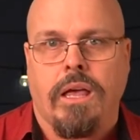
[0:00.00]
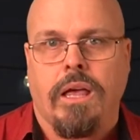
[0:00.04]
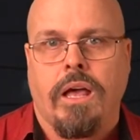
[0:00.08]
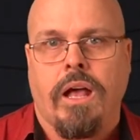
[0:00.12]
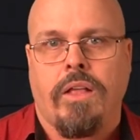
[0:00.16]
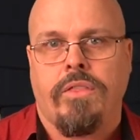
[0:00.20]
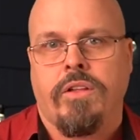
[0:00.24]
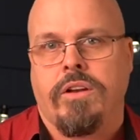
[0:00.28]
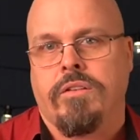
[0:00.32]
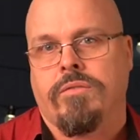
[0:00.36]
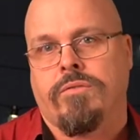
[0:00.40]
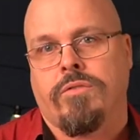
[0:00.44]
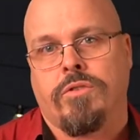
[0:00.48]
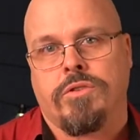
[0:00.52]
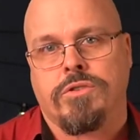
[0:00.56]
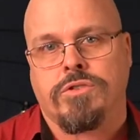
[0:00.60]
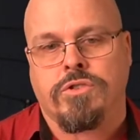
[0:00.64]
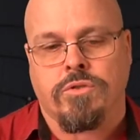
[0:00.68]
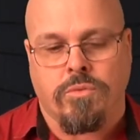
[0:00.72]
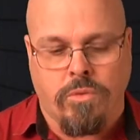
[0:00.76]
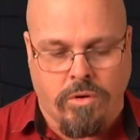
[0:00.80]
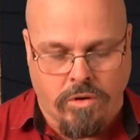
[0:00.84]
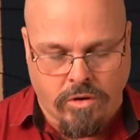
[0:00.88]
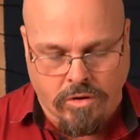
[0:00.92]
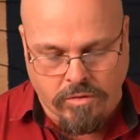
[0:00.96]
And then in verse
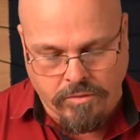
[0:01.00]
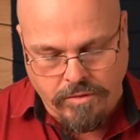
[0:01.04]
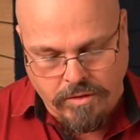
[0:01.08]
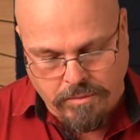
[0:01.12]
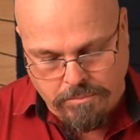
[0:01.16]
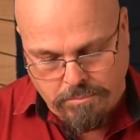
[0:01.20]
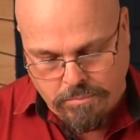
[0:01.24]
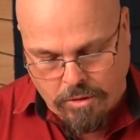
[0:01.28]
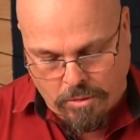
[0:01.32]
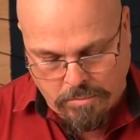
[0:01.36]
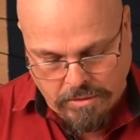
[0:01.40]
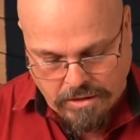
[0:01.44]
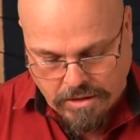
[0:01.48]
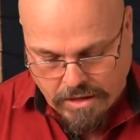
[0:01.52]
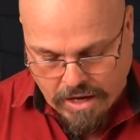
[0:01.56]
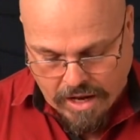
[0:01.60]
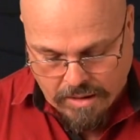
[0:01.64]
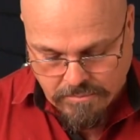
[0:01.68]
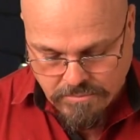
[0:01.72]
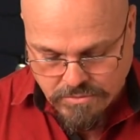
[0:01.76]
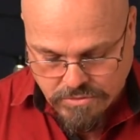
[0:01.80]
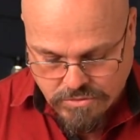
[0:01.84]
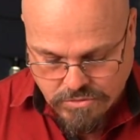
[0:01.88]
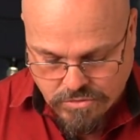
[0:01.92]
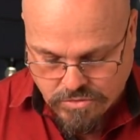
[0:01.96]
12, he probably
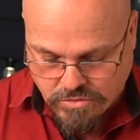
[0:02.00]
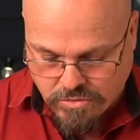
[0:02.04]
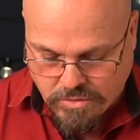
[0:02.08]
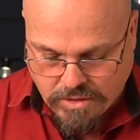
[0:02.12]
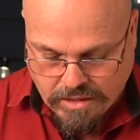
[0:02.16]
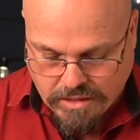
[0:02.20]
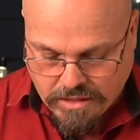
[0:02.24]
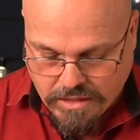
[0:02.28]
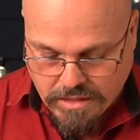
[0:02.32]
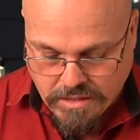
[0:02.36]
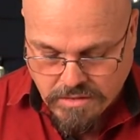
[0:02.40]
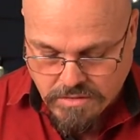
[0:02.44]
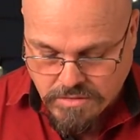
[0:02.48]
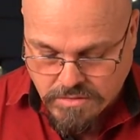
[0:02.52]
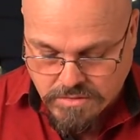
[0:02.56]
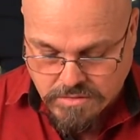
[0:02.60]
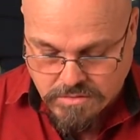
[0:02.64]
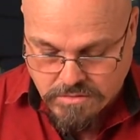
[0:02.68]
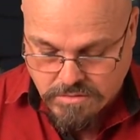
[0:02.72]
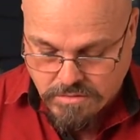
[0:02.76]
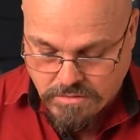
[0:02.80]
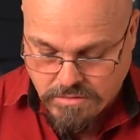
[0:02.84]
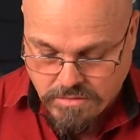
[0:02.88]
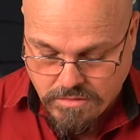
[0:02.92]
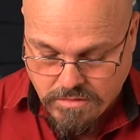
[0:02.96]
comes to
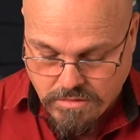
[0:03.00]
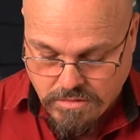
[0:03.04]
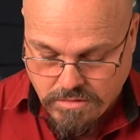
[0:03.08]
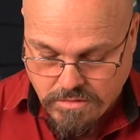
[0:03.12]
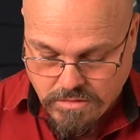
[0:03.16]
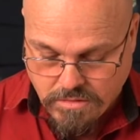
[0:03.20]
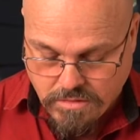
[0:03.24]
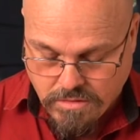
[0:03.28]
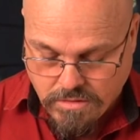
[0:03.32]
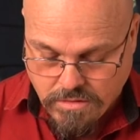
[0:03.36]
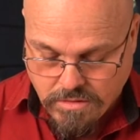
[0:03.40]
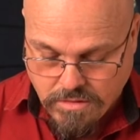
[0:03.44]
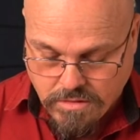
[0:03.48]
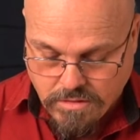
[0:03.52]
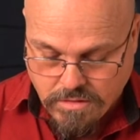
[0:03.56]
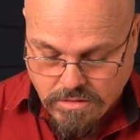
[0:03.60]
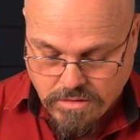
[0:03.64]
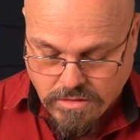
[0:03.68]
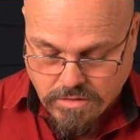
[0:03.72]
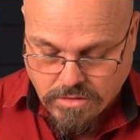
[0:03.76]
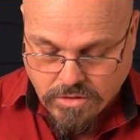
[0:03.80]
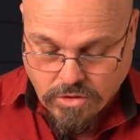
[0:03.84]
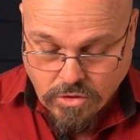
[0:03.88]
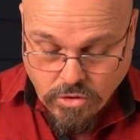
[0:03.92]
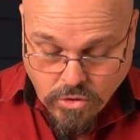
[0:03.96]
his
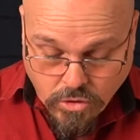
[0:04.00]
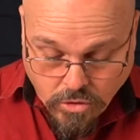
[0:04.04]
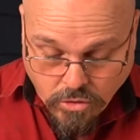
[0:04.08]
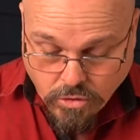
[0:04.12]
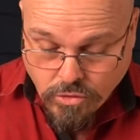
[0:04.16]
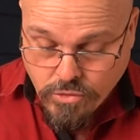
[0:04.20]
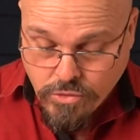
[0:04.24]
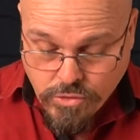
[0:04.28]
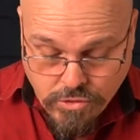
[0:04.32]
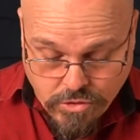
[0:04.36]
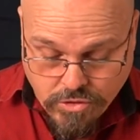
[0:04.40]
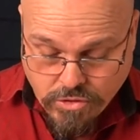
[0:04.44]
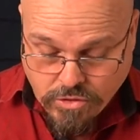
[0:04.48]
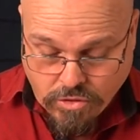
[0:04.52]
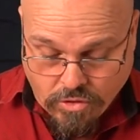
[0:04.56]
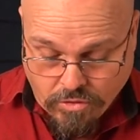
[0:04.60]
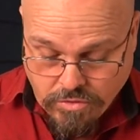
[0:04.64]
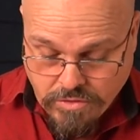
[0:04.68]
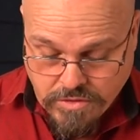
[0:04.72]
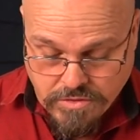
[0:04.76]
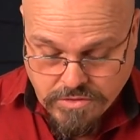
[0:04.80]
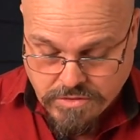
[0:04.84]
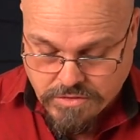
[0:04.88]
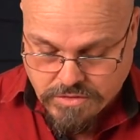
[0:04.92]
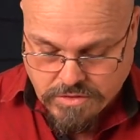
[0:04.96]
conclusion on
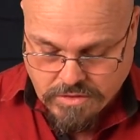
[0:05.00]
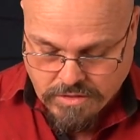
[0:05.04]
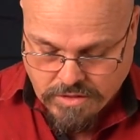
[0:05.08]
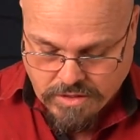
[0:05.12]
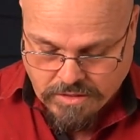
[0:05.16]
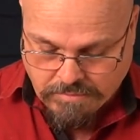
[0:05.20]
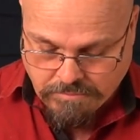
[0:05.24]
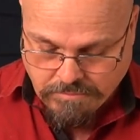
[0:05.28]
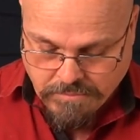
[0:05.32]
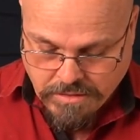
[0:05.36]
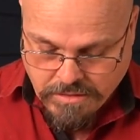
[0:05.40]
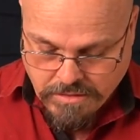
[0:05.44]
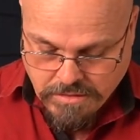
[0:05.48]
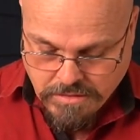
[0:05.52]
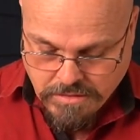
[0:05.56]
this theme.